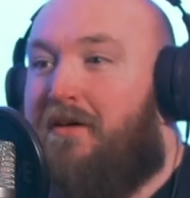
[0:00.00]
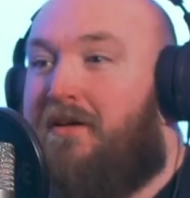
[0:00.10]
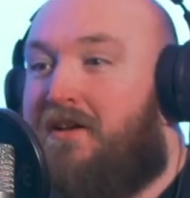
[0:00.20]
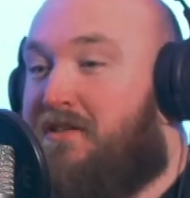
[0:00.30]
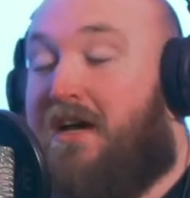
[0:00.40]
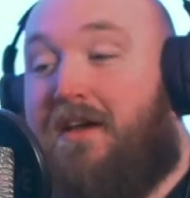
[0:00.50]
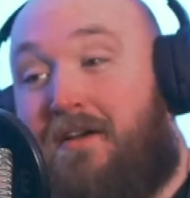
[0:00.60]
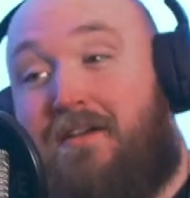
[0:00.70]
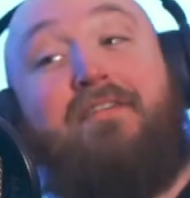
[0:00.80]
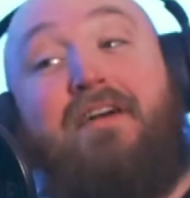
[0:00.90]
I was like,
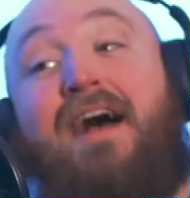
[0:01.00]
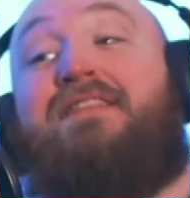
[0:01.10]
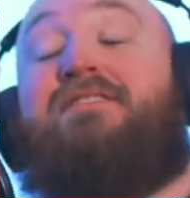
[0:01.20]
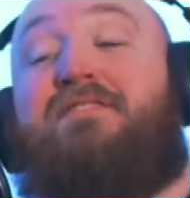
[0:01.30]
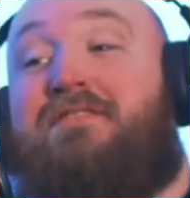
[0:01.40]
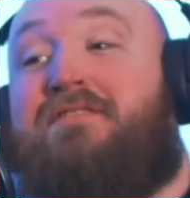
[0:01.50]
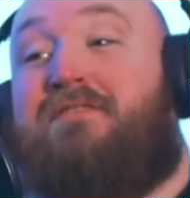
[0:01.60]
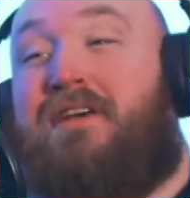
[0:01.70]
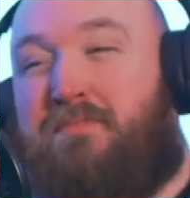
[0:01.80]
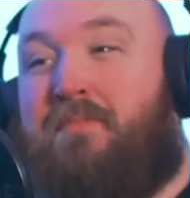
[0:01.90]
that's
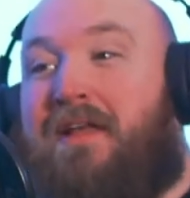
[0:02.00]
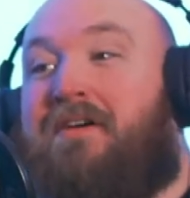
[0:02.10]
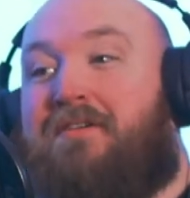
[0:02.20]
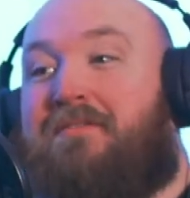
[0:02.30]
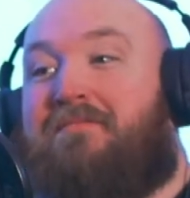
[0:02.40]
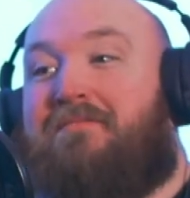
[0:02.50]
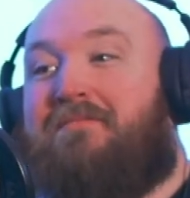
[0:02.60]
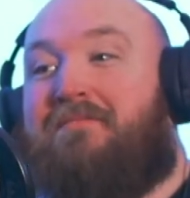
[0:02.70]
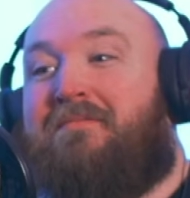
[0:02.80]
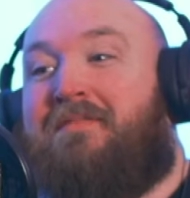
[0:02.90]
that's better.
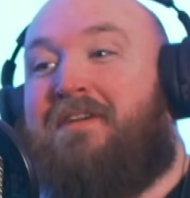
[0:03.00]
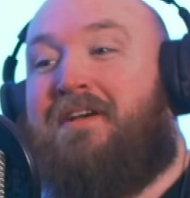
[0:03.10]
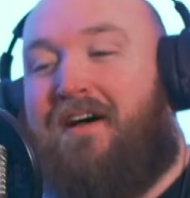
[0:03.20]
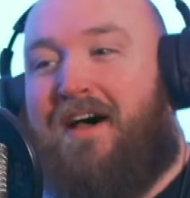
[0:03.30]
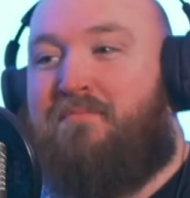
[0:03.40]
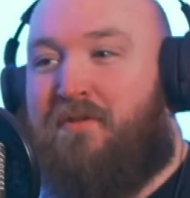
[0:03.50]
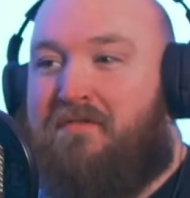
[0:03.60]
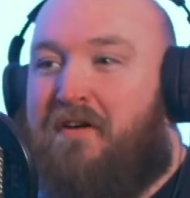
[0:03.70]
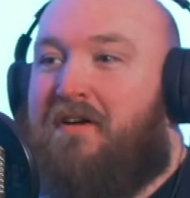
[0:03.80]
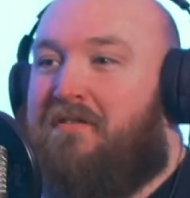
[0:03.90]
I think that's. I'd
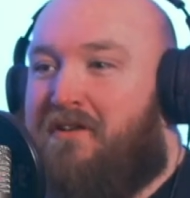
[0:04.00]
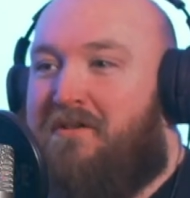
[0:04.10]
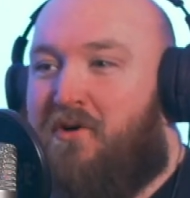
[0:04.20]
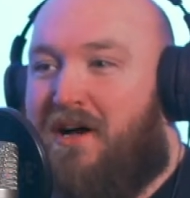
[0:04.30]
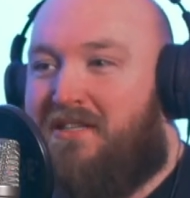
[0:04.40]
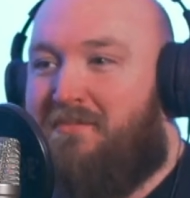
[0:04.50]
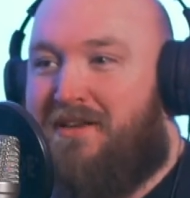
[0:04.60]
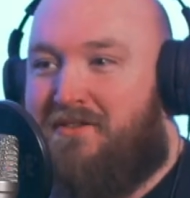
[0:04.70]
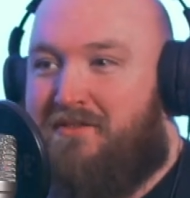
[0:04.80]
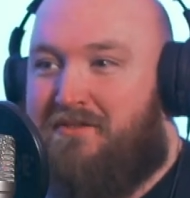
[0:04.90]
prefer it if there were more
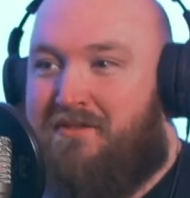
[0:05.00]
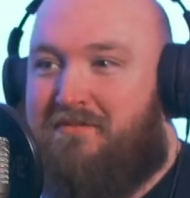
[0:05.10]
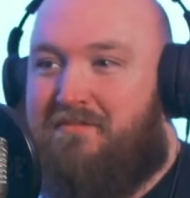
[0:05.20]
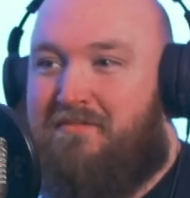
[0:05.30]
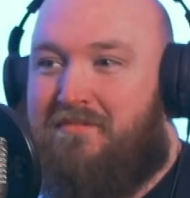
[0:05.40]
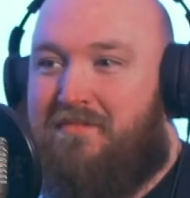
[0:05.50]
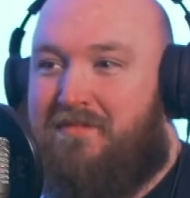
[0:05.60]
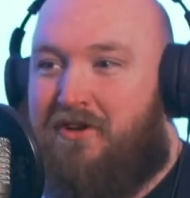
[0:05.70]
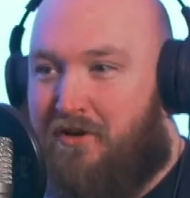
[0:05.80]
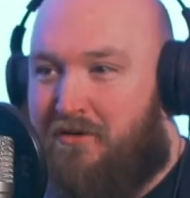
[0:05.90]
hazmat suits,
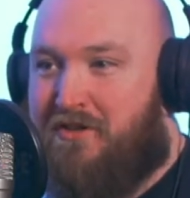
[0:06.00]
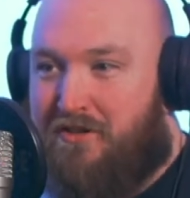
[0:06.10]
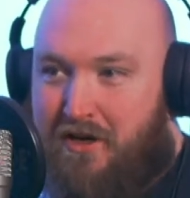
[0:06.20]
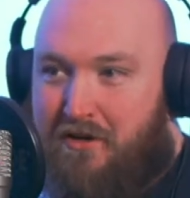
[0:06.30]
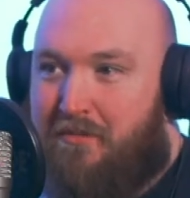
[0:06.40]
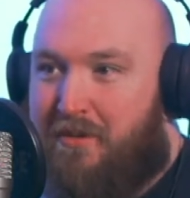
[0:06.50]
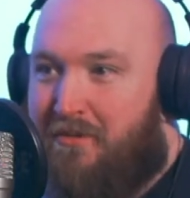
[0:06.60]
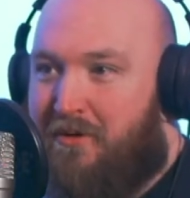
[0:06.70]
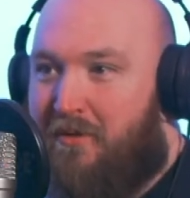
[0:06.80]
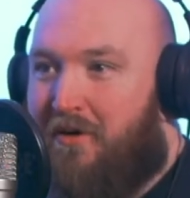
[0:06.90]
gluten tolerant
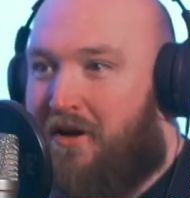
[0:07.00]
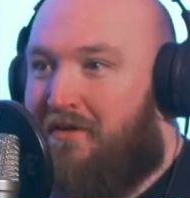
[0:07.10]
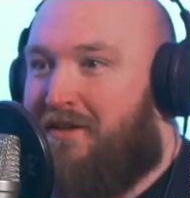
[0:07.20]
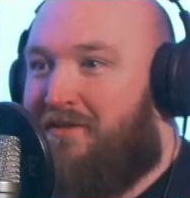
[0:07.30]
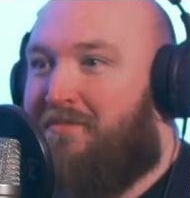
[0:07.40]
people walking around